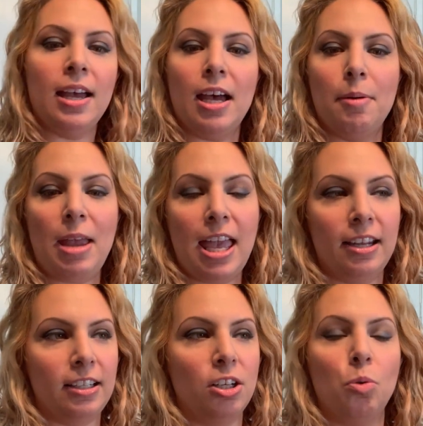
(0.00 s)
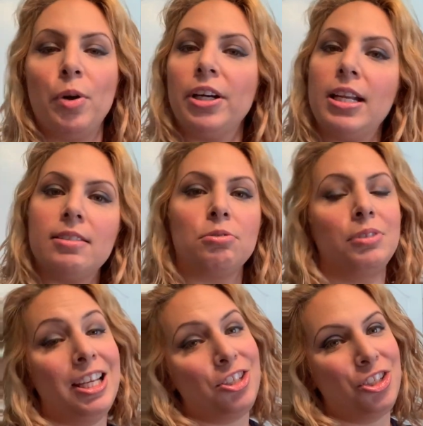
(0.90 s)
and where it is in
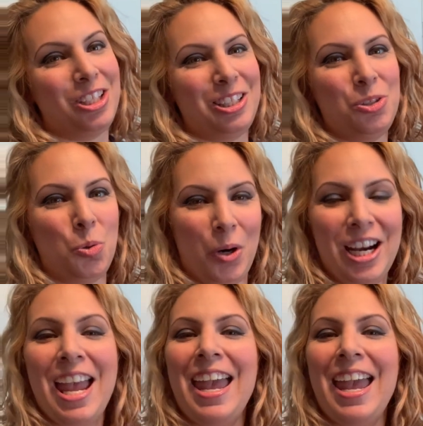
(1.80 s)
relation to the door.